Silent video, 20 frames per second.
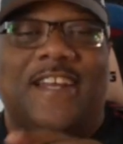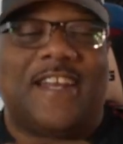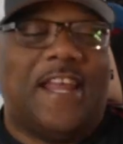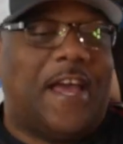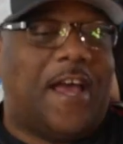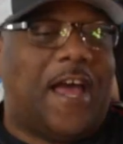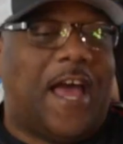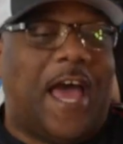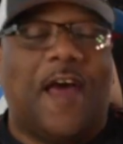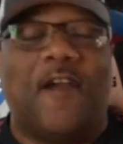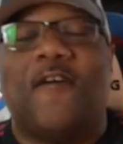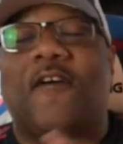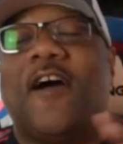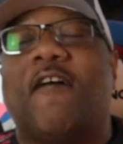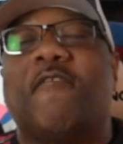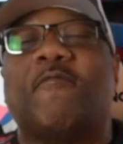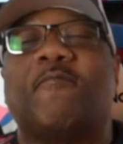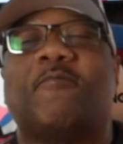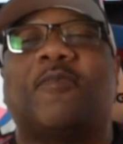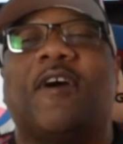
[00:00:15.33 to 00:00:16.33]
Now, I don't
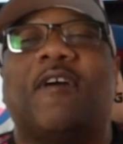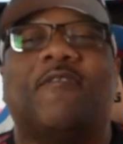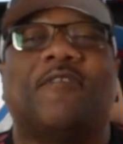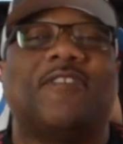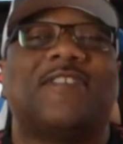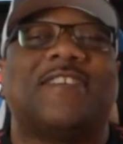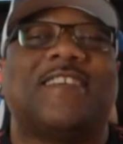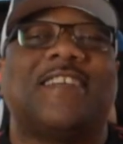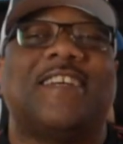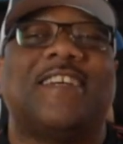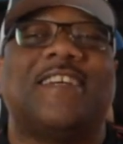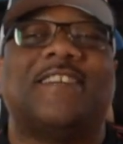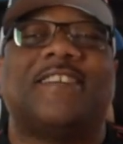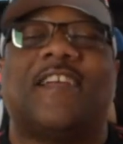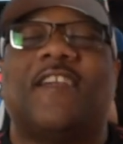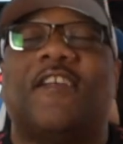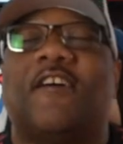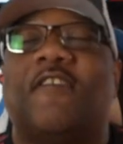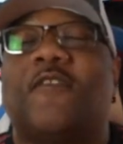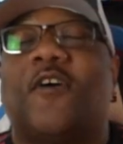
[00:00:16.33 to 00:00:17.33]
have a preference in kids.
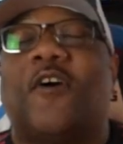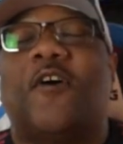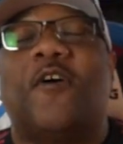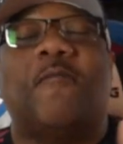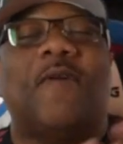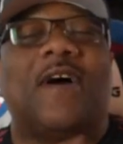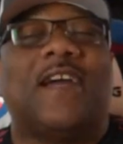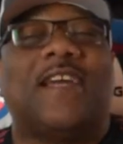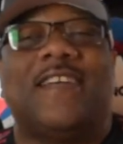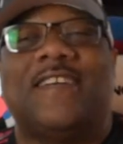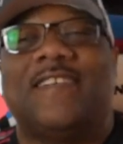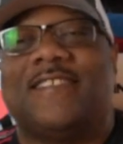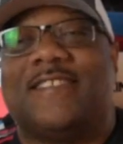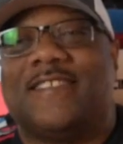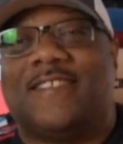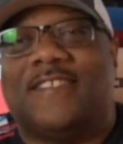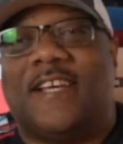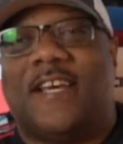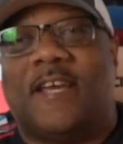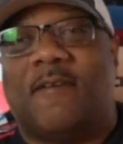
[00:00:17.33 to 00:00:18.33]
I love all my kids
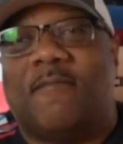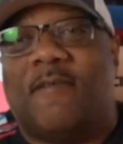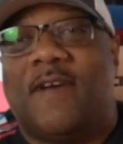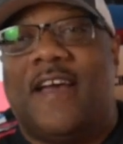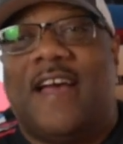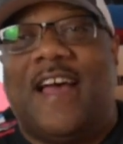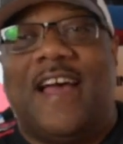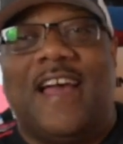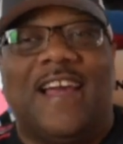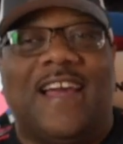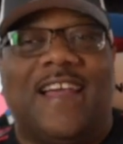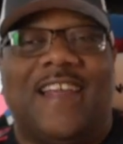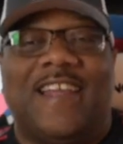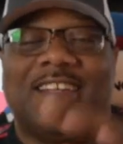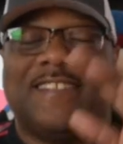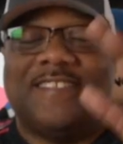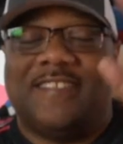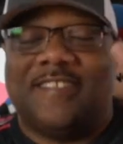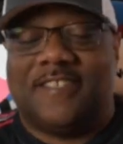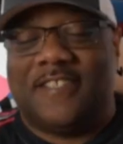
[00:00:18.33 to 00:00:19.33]
the same. I got
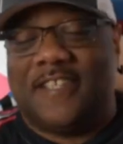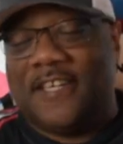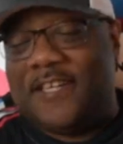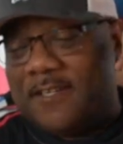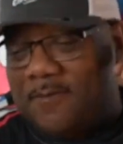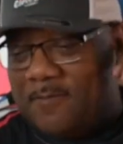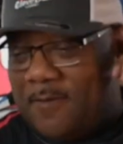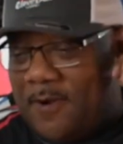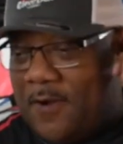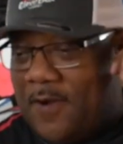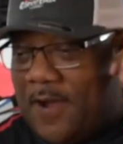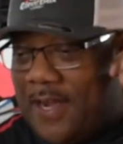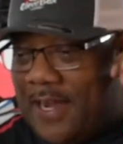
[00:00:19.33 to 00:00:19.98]
like six kids, bro.